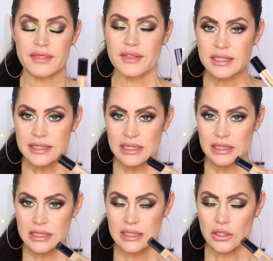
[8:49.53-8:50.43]
This
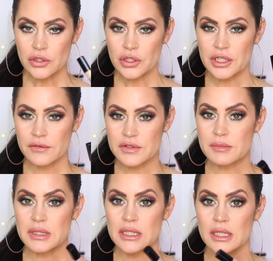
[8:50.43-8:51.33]
concealer gives
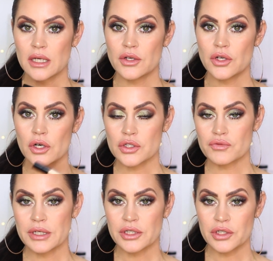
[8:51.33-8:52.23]
me NARS
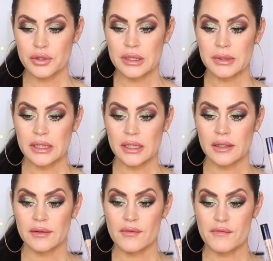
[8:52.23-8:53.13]
Radiant Creamy
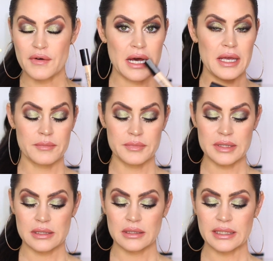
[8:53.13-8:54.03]

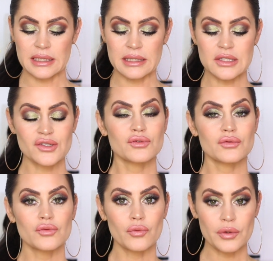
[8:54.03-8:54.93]
vibes. Like, it's
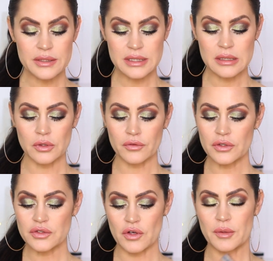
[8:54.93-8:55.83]
real similar.
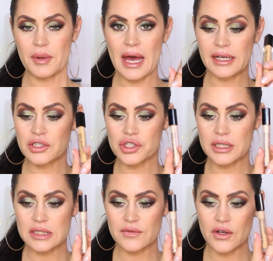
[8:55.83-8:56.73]
First of all, the
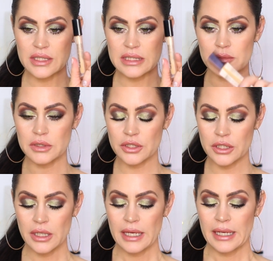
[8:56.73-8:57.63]
packaging is very
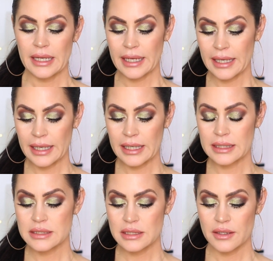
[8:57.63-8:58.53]
similar,
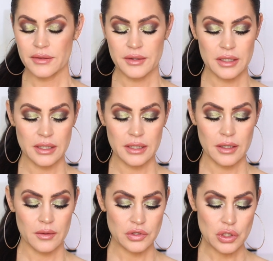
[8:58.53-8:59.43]
and the
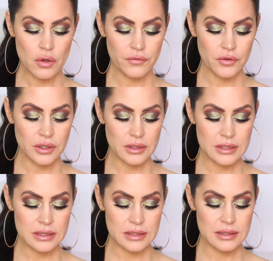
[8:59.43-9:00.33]
doe foot
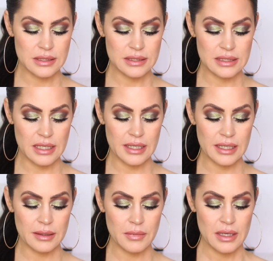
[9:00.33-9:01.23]
is the
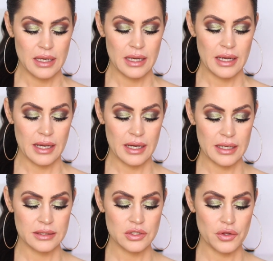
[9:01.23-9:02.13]
same,
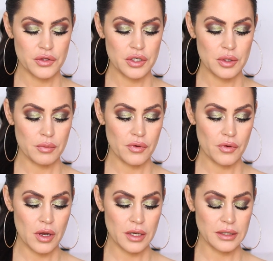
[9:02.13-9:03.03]
and the
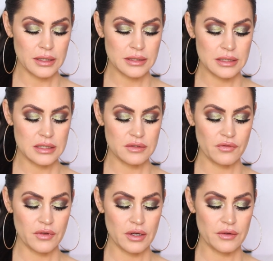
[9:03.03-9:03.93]
product is
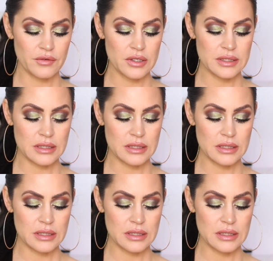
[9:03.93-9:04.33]
very, very